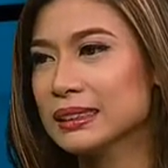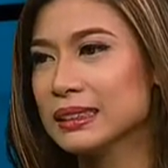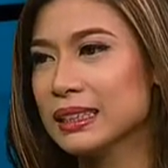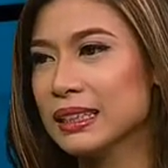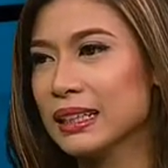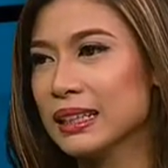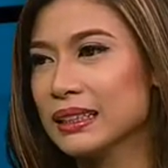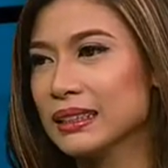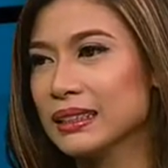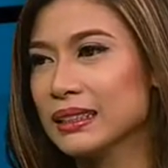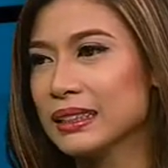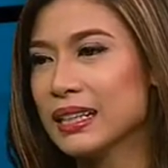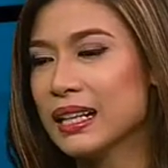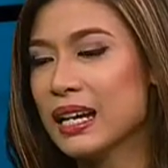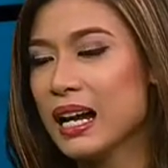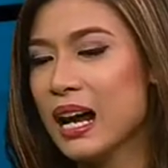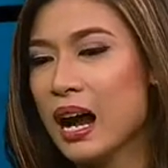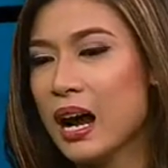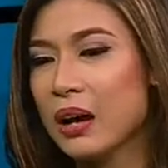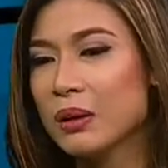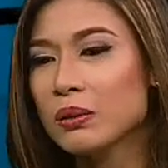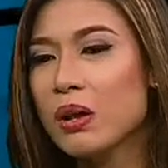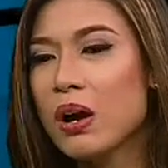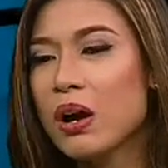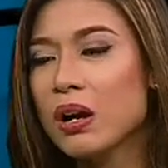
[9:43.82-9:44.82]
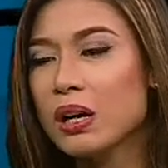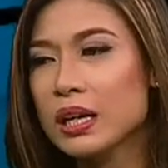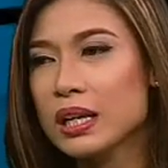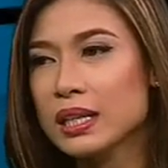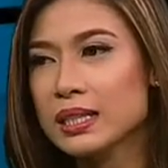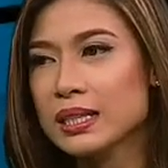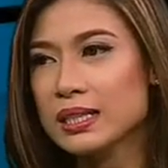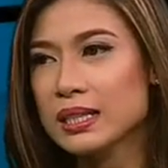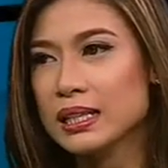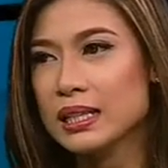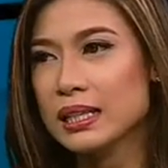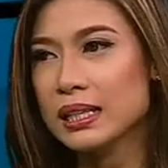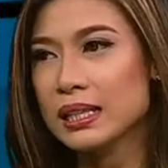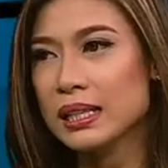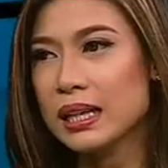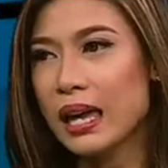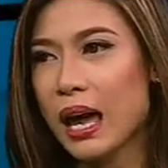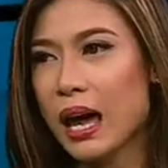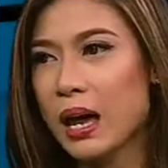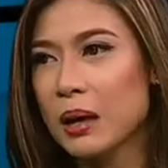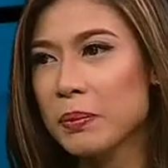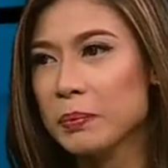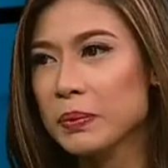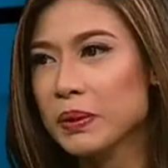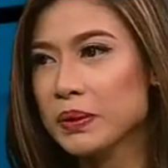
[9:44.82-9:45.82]
Yeah. How long has the
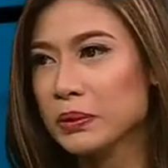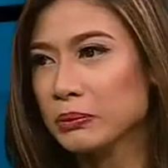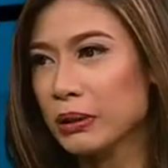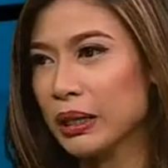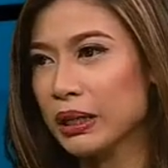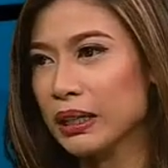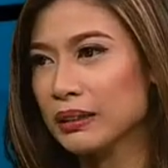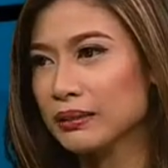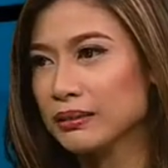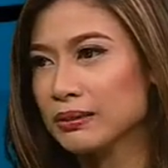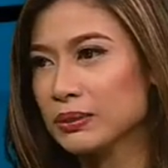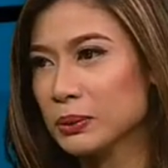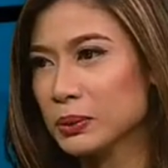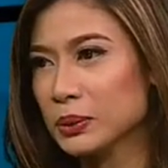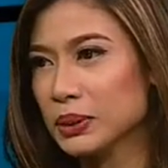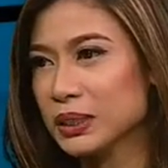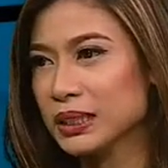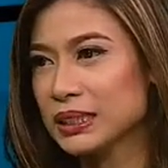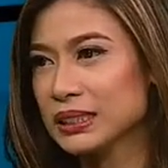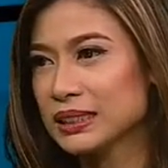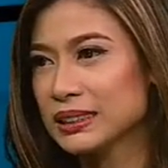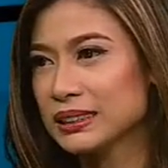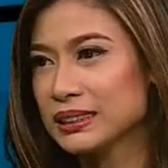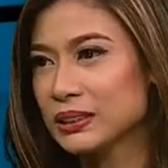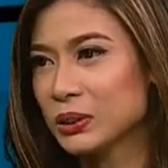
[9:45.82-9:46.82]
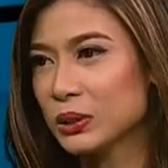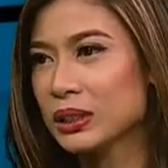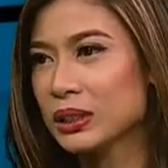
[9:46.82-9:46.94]
app been running for, or